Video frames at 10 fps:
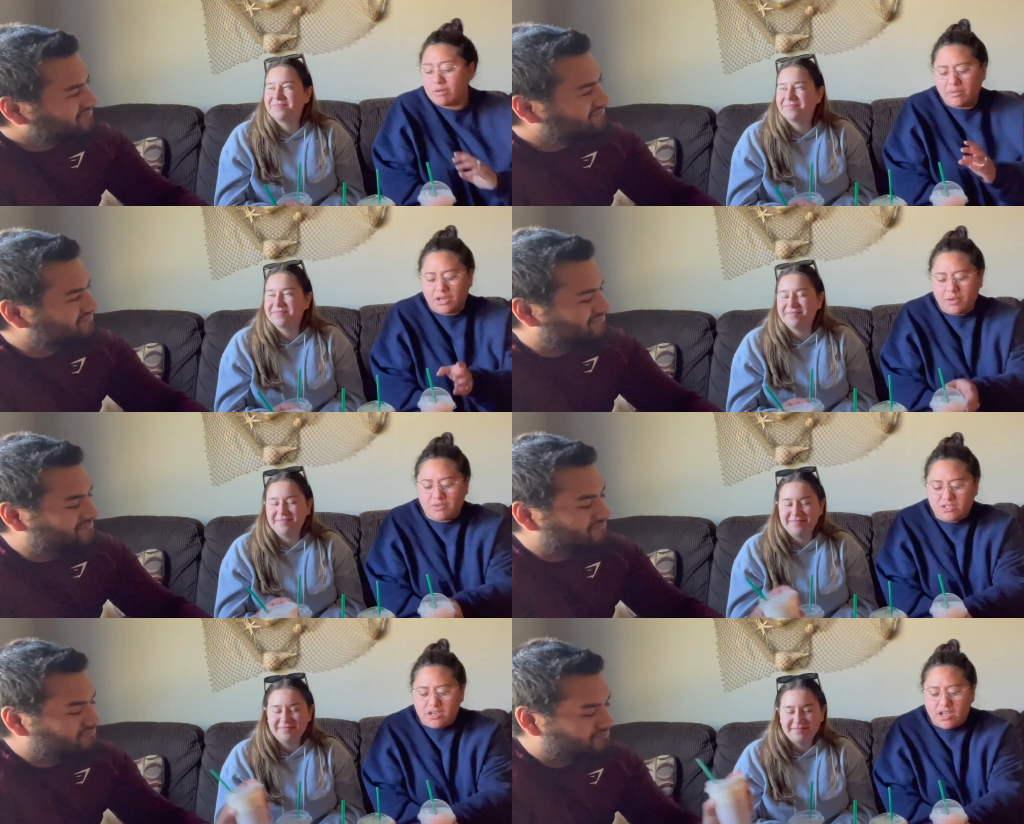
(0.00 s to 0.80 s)
Speaker 1: probably gonna get
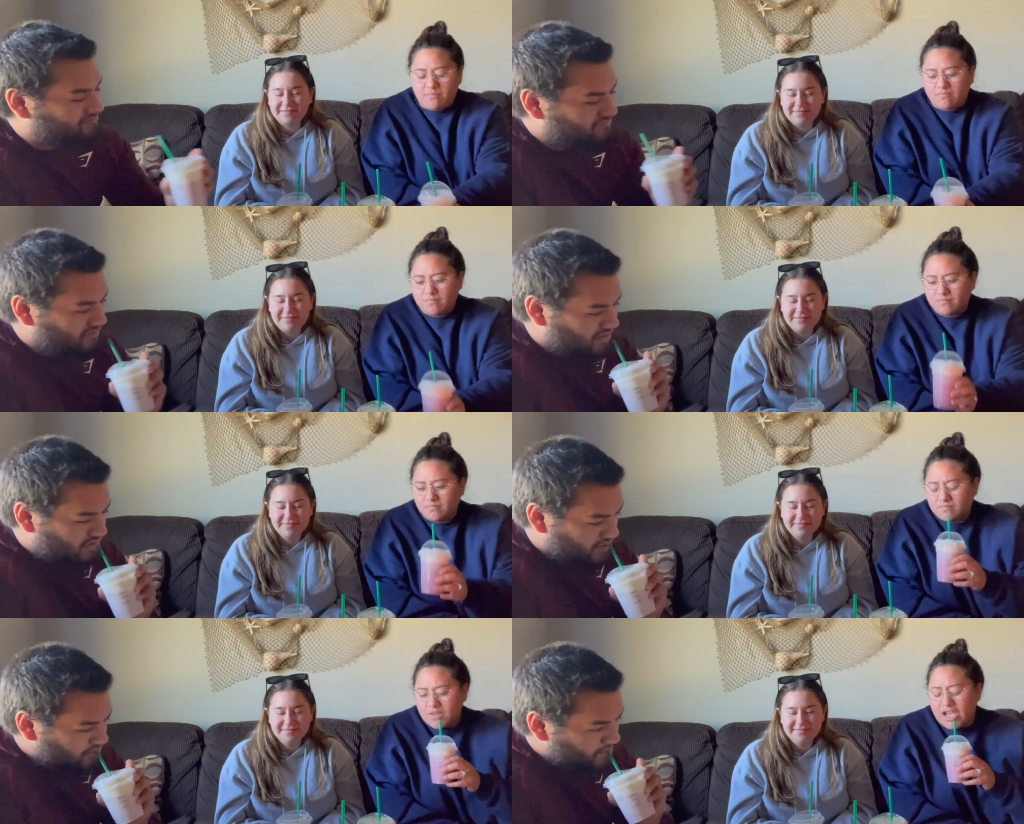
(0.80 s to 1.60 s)
one today.
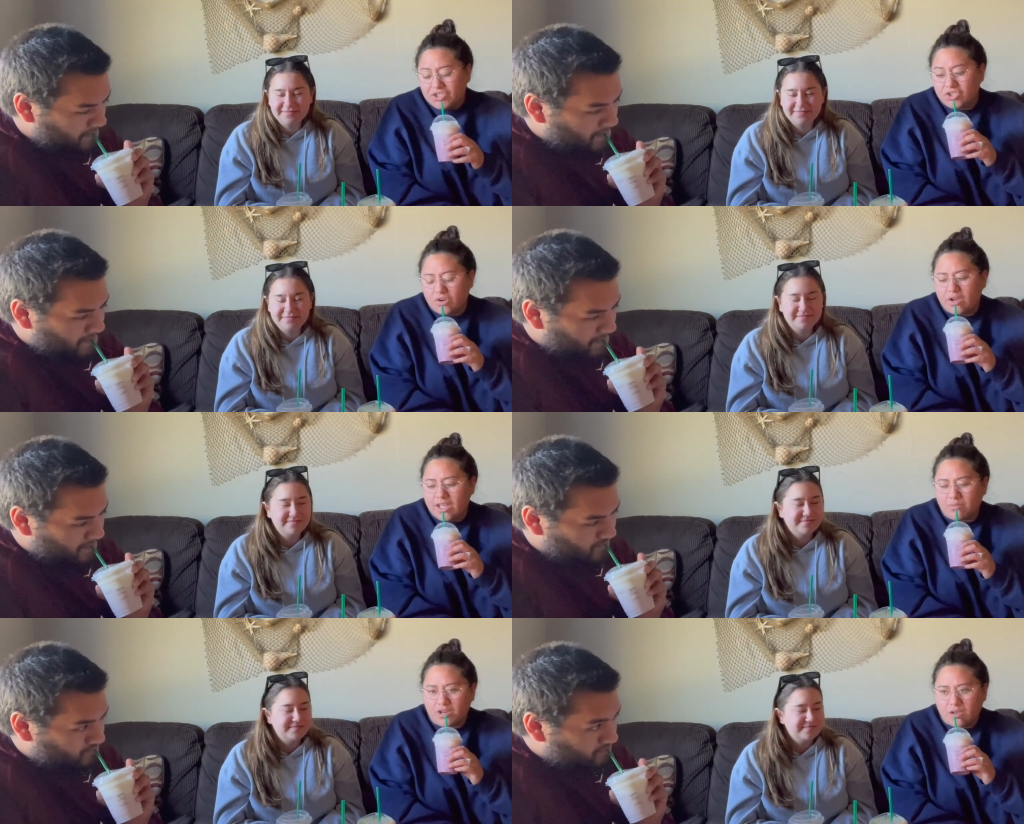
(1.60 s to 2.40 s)
Actually, no, I
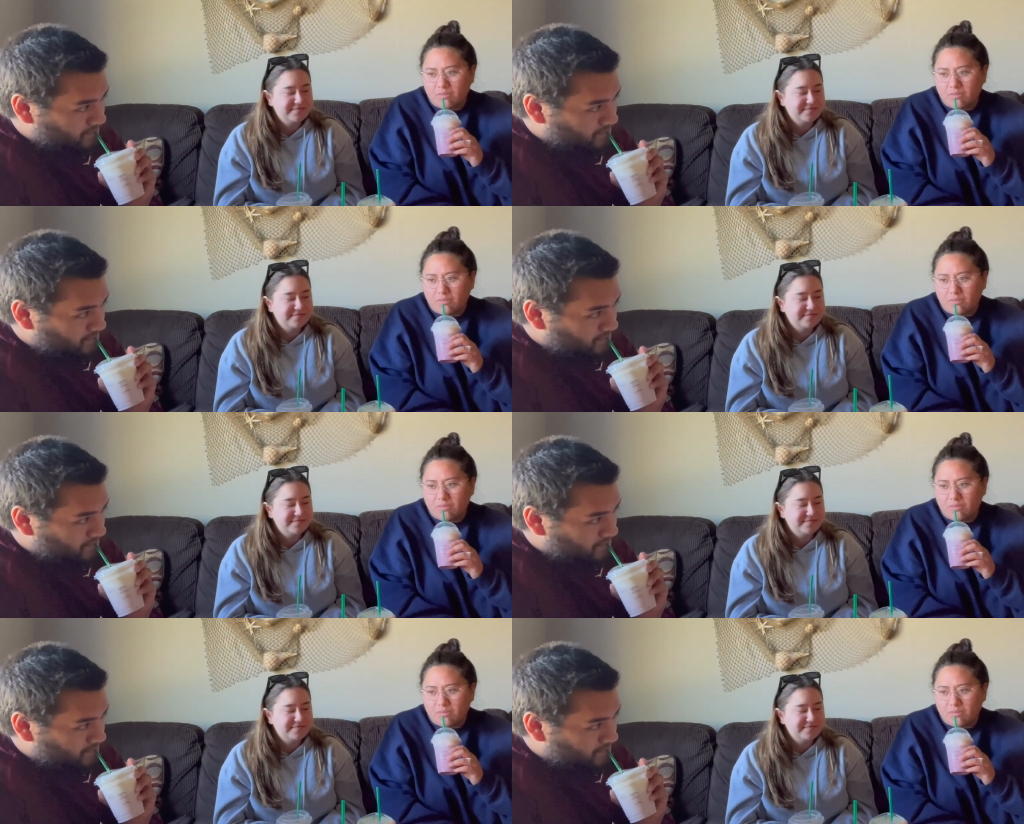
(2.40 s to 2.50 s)
am gonna get